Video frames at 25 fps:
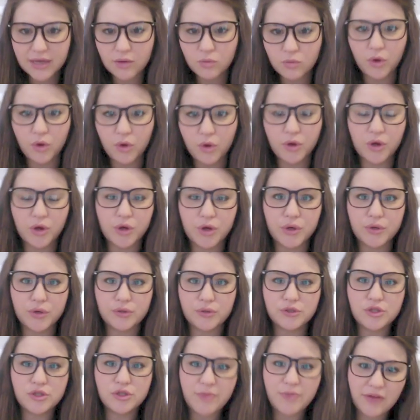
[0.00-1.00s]
We'll go
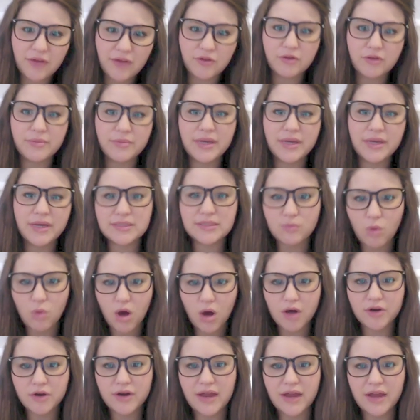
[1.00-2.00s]
to the bathroom, get some
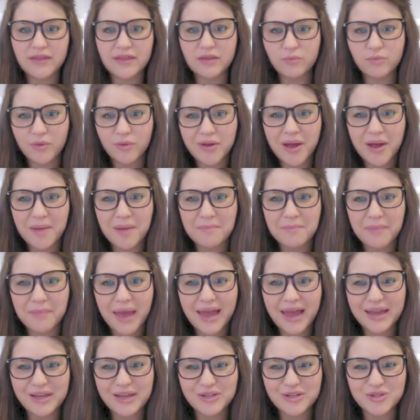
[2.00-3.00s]
water, and then we'll come back
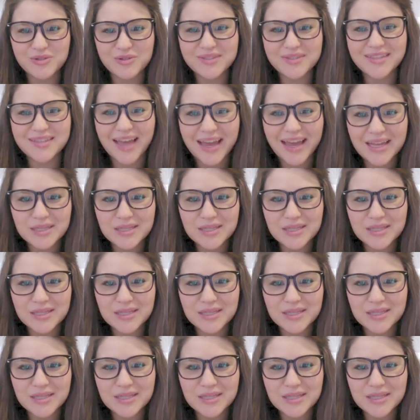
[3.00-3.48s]
and do science